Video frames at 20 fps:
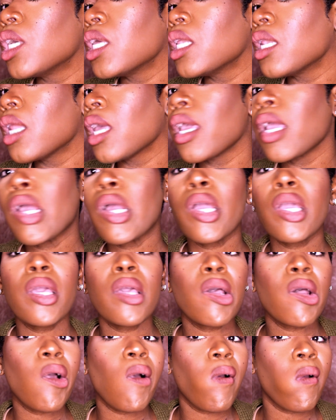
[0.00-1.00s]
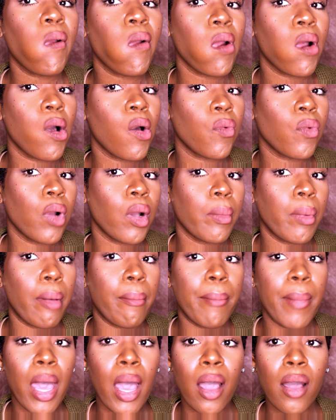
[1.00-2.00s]
chin area,
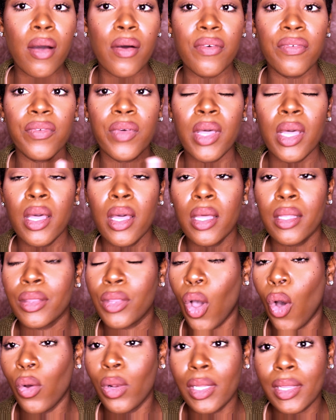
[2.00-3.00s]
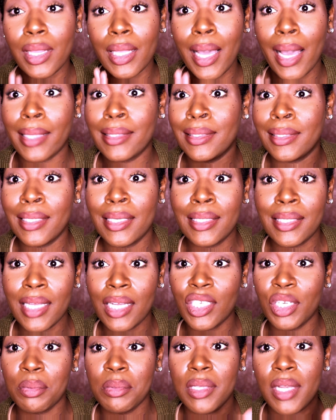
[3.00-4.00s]
around my mouth. The only thing I
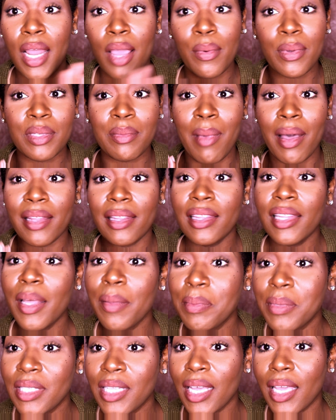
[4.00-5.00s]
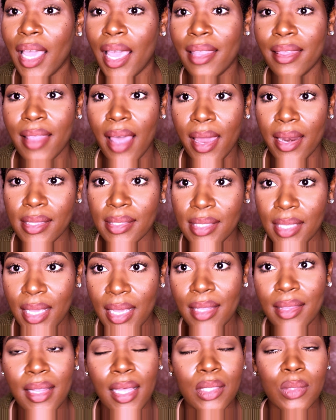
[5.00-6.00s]
did touch up today was my lipstick, and
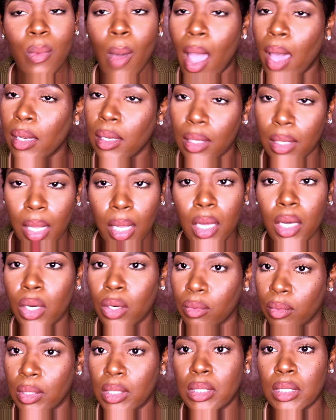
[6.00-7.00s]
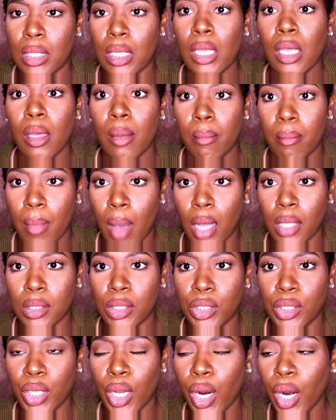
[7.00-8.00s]
that is it. That's why I look like a greasy
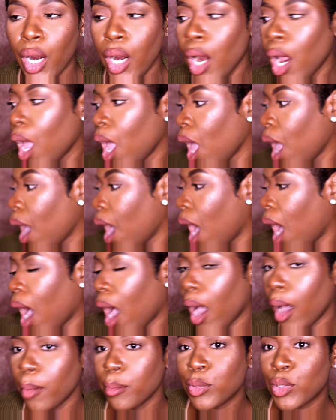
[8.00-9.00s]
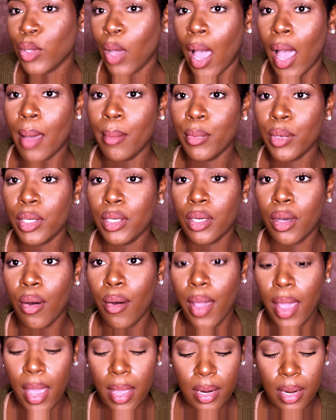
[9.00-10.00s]
monster. So
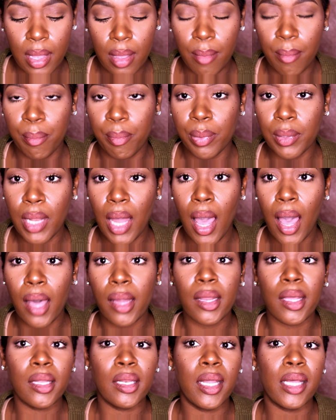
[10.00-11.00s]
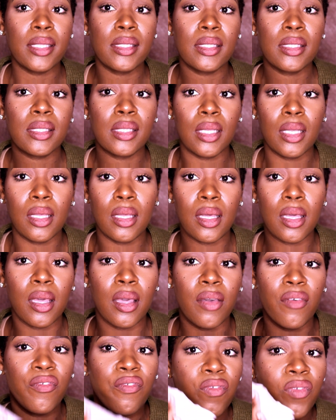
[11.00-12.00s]
I'm going to go ahead and blot, and let's
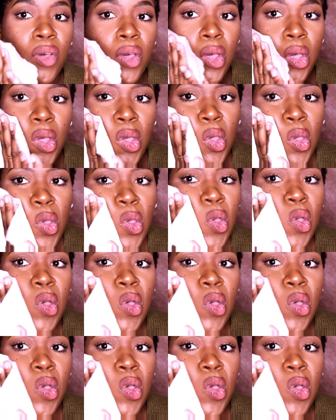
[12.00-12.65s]
see if